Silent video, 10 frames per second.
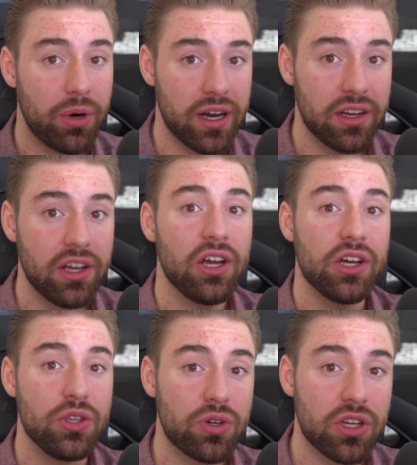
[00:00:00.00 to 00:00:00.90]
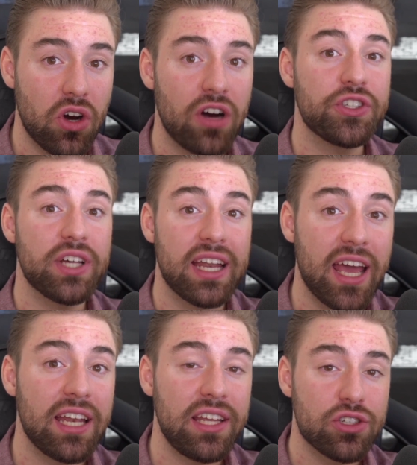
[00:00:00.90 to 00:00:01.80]
But you can offset
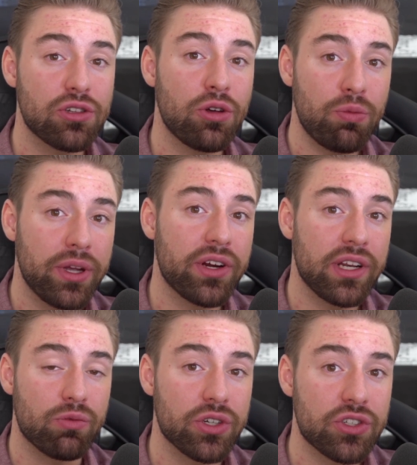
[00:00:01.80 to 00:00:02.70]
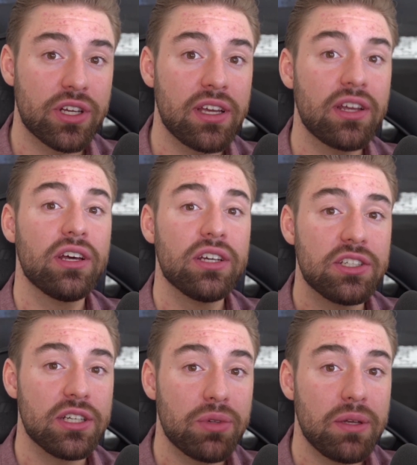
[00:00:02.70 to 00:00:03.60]
any slow period in real estate
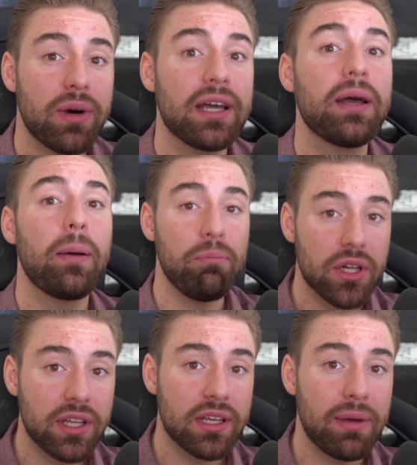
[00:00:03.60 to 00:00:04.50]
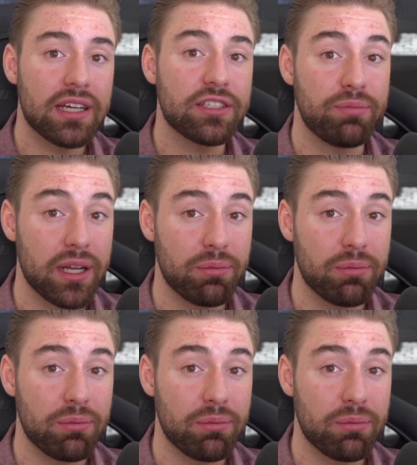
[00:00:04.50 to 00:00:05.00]
simply by building a massive